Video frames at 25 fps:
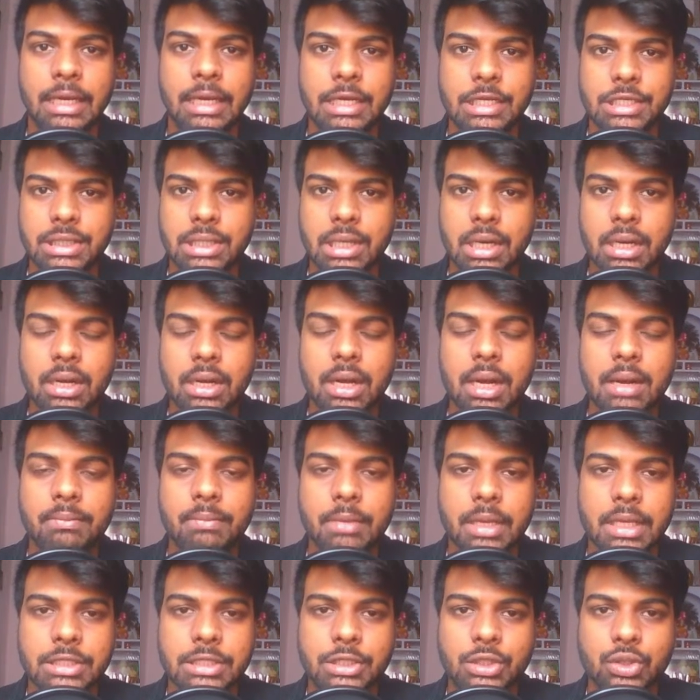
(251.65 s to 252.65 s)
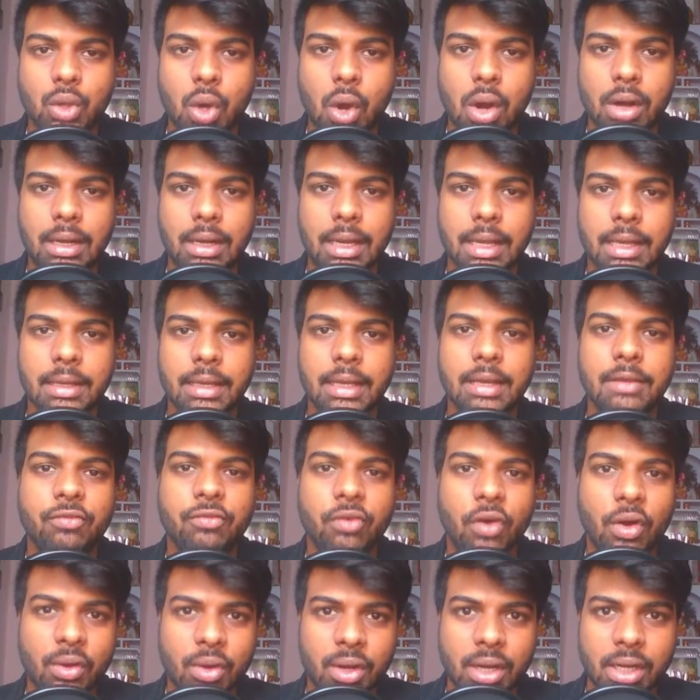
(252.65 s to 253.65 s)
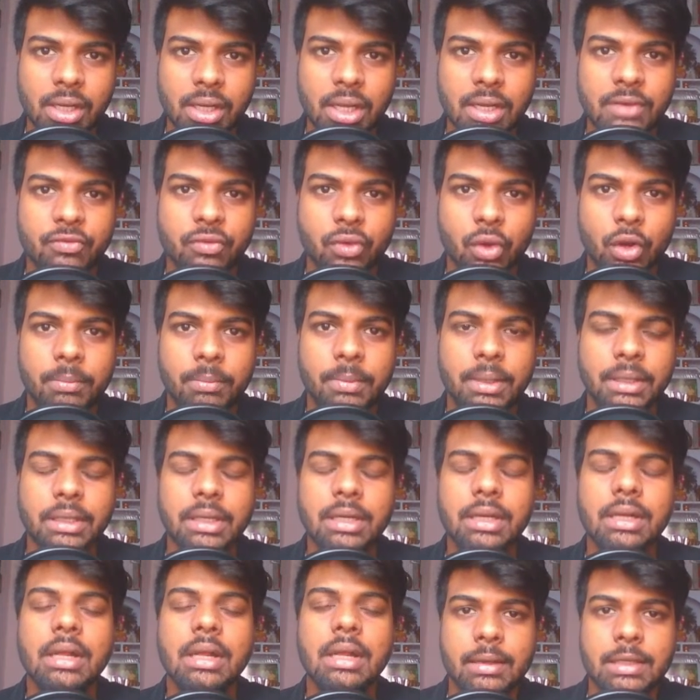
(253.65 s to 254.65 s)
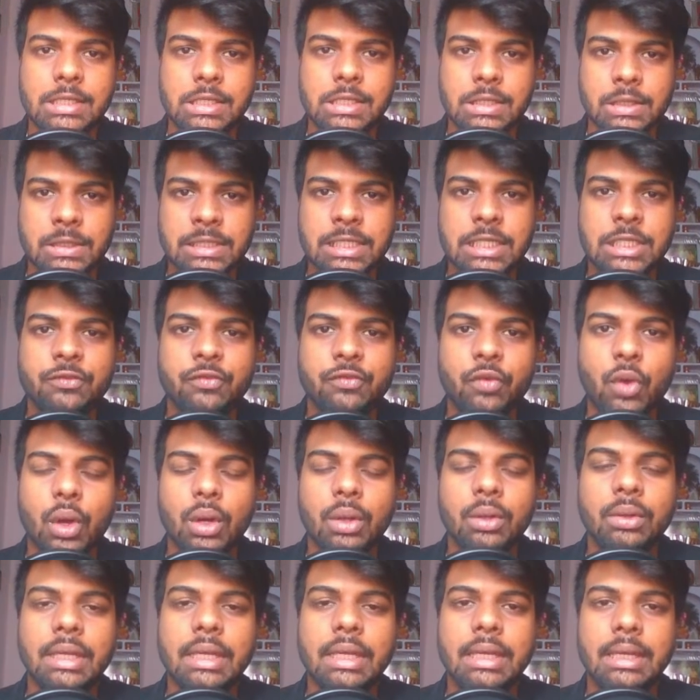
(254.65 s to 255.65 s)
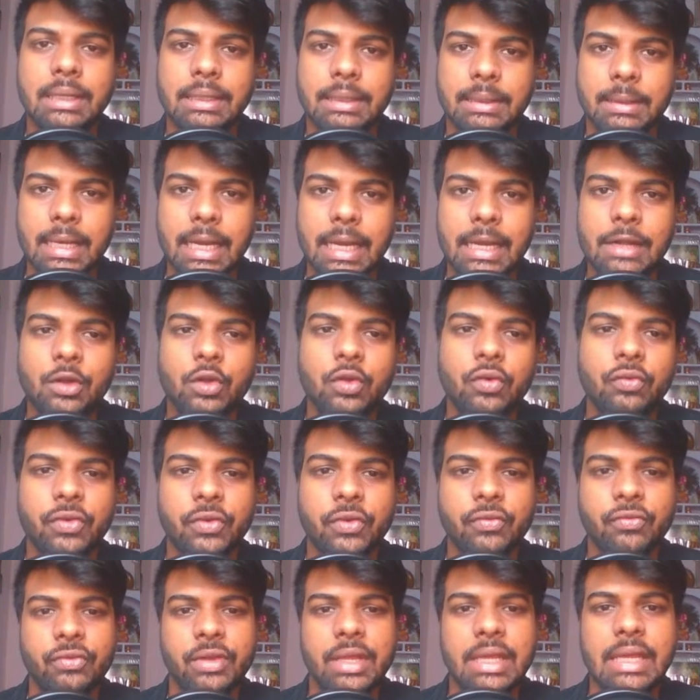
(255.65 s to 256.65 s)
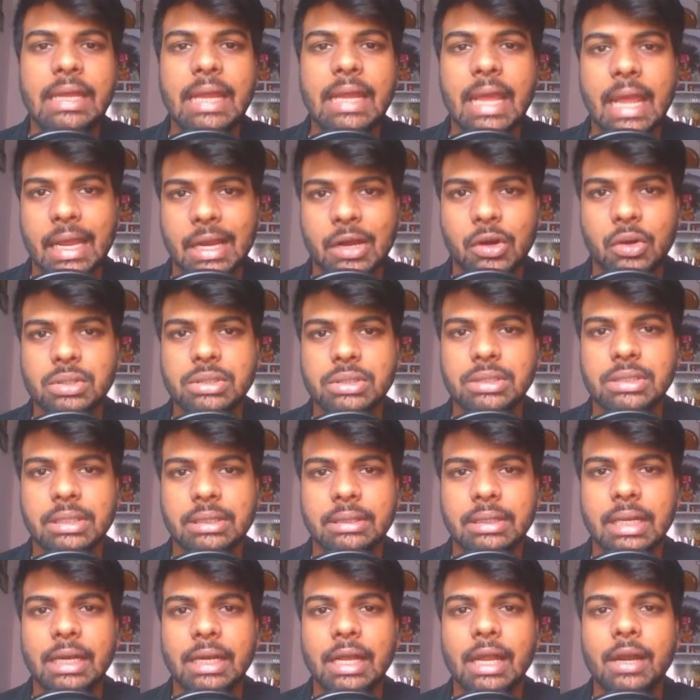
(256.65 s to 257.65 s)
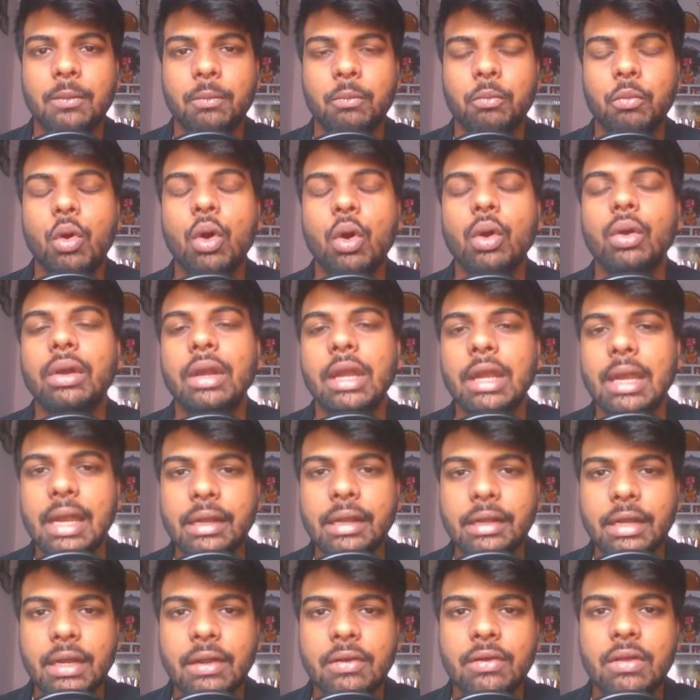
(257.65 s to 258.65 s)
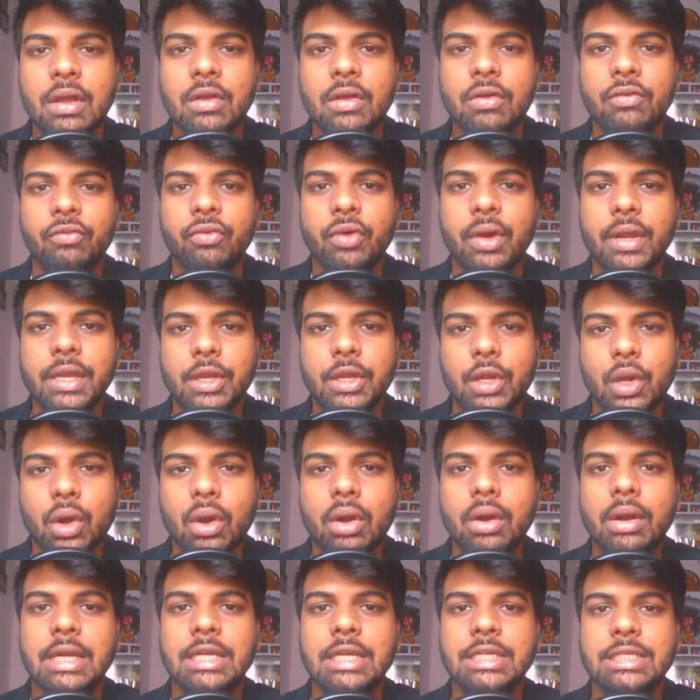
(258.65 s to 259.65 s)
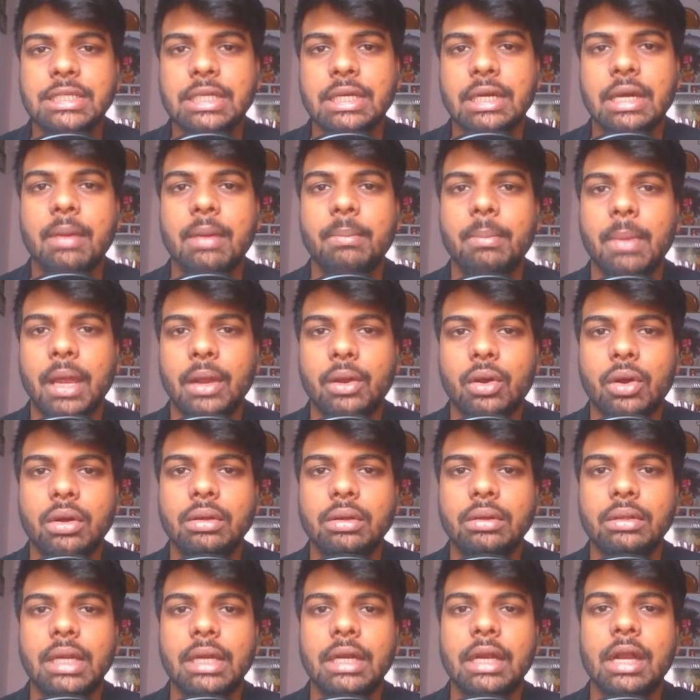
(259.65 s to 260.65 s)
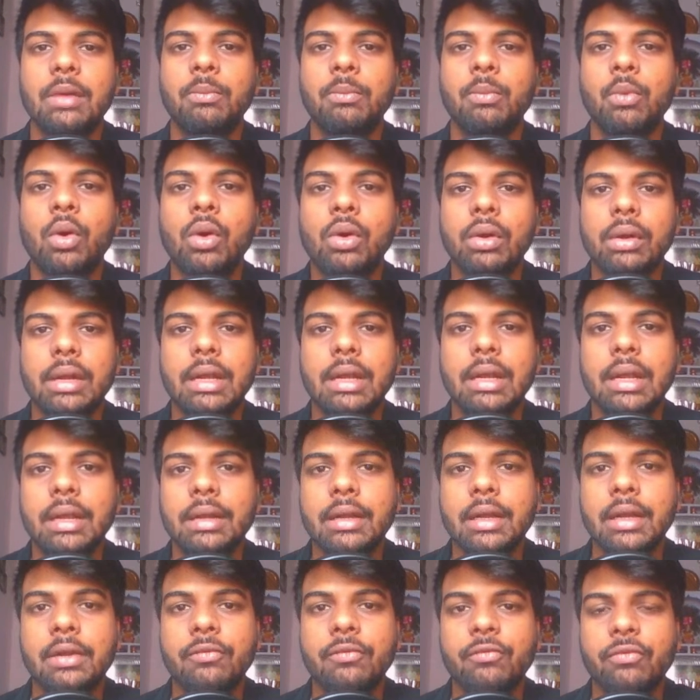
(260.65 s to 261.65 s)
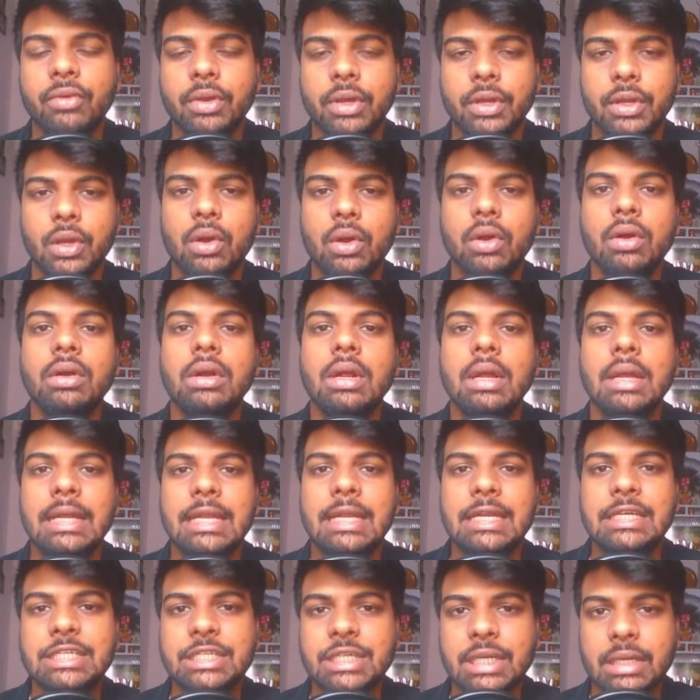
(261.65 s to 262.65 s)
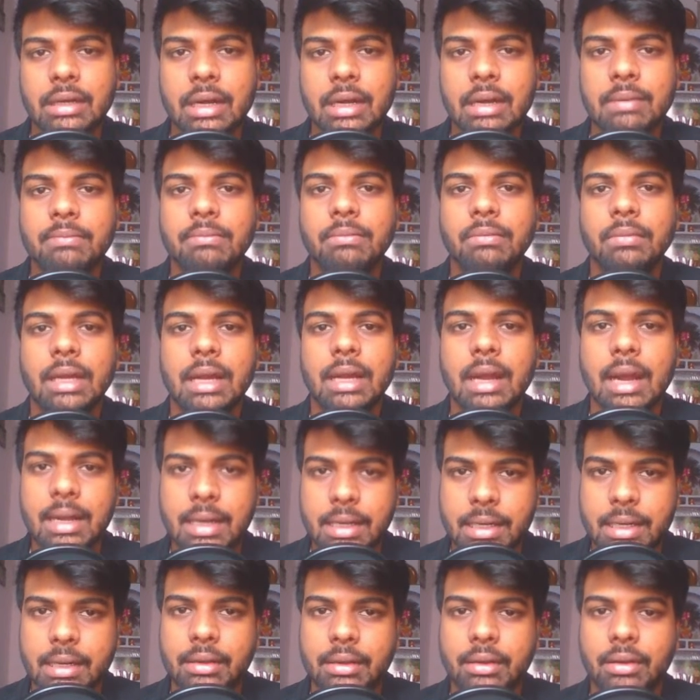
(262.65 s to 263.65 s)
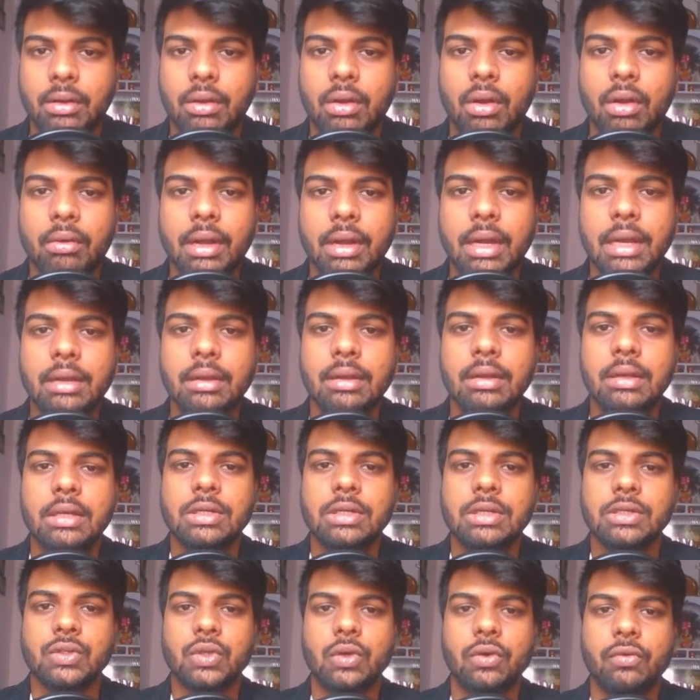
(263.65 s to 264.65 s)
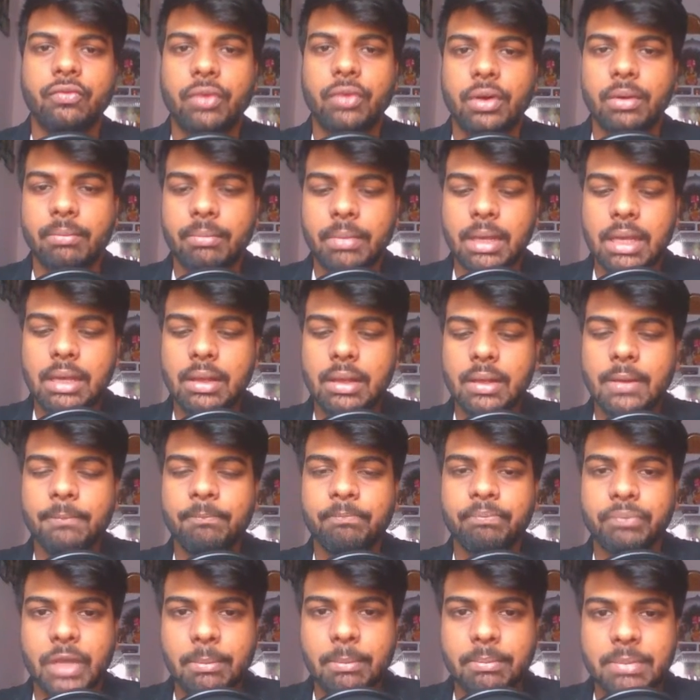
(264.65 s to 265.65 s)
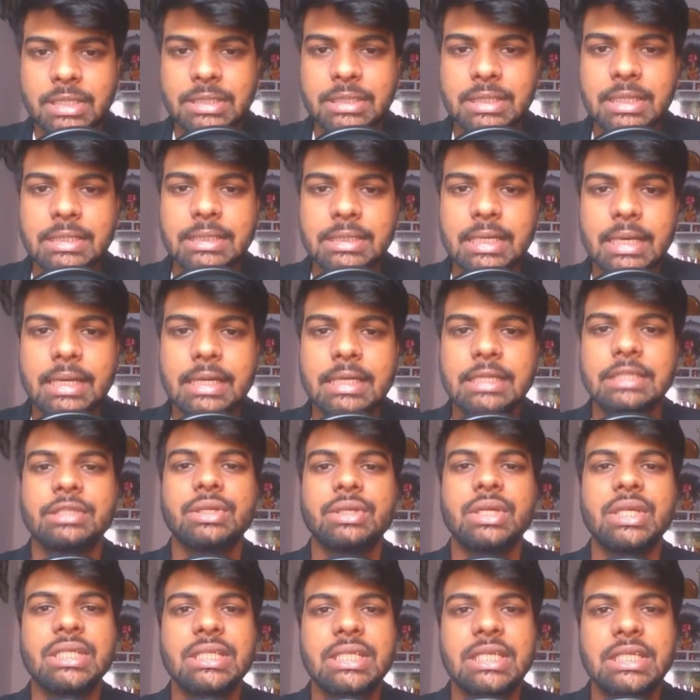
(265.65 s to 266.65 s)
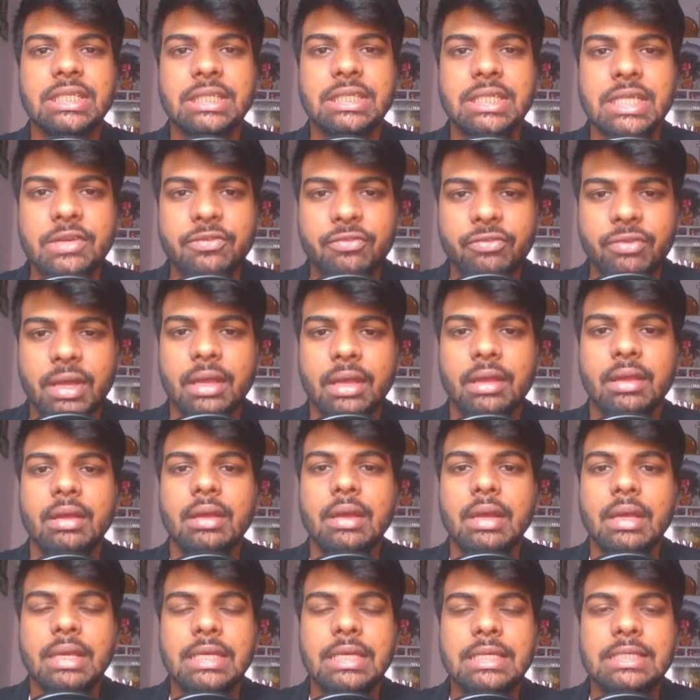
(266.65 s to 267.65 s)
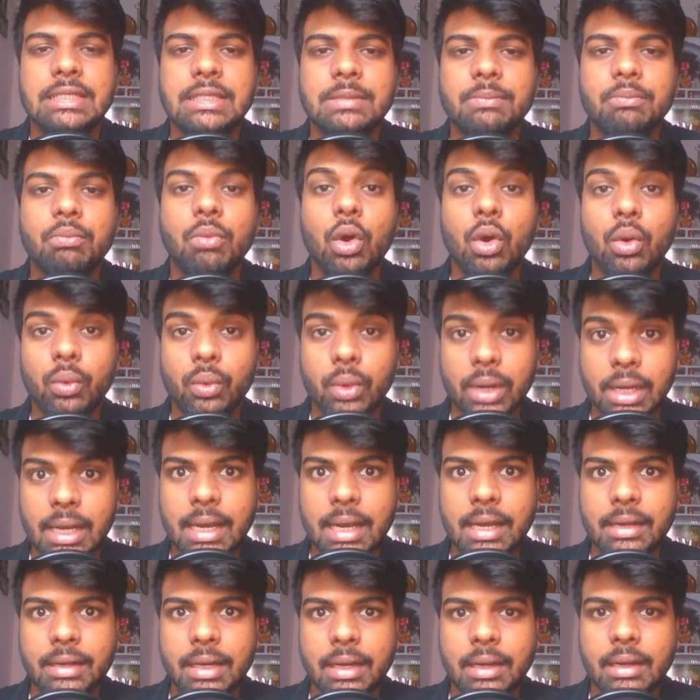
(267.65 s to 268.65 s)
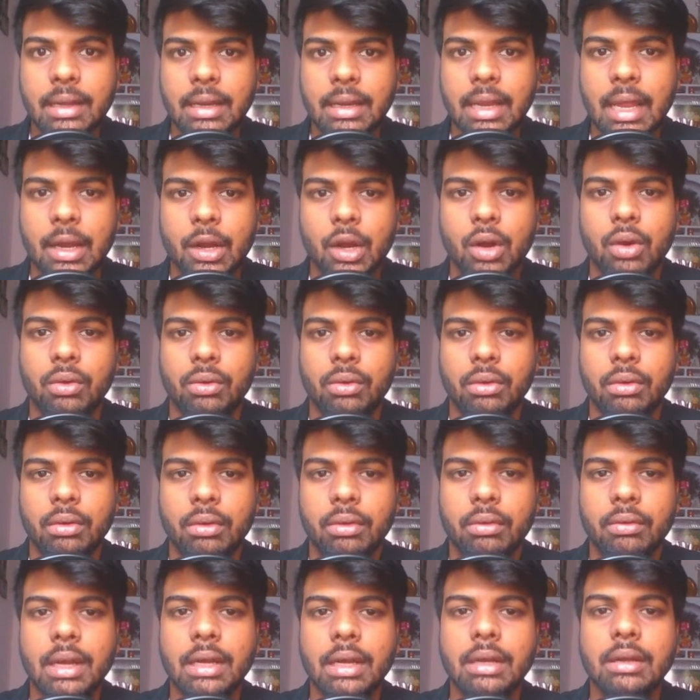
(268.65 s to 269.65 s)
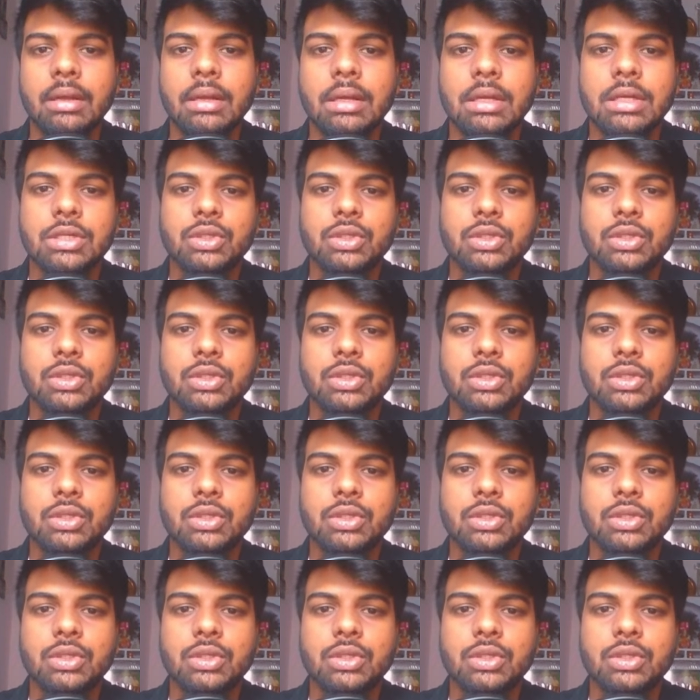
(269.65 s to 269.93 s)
Instagram is not liking follow and unfollow method. Just follow the 10 to 15 accounts that are more related for your Instagram account, that are more related for your Instagram content. All right, so for me, business ideas 365 is the more related account, right?